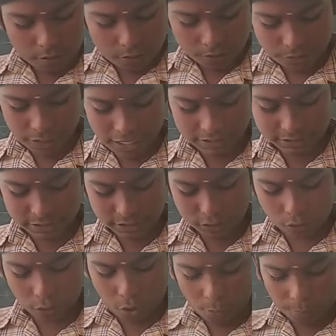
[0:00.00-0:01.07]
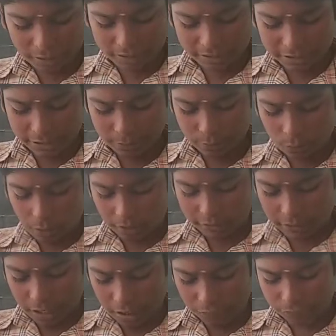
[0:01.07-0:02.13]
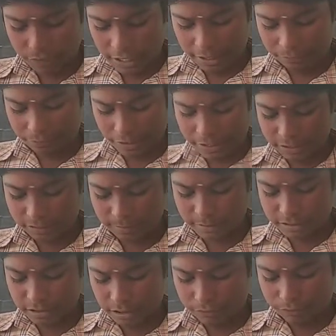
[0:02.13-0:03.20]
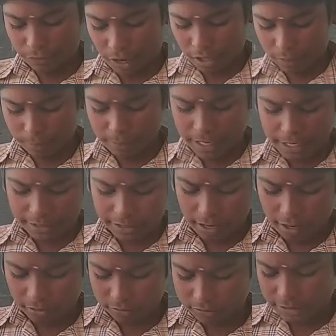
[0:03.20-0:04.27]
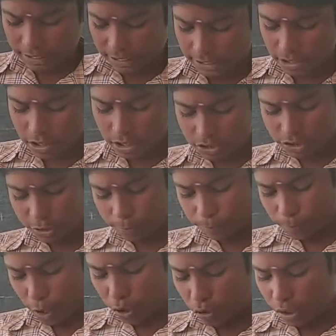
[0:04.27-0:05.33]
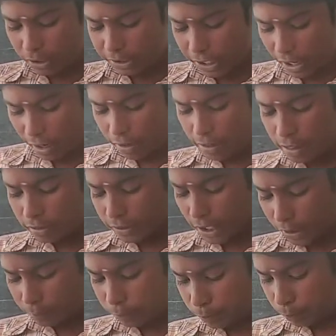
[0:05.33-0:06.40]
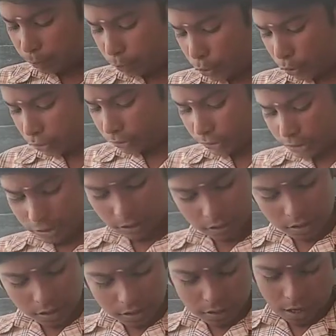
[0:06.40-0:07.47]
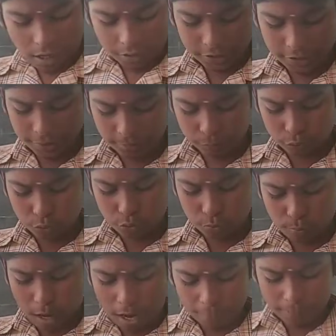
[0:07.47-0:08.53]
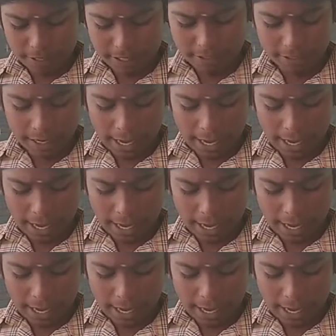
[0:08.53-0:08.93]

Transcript: Francis Cromarty, one of the friends Mr. Fogg made on the ship Mongolia that brought him to Bombay.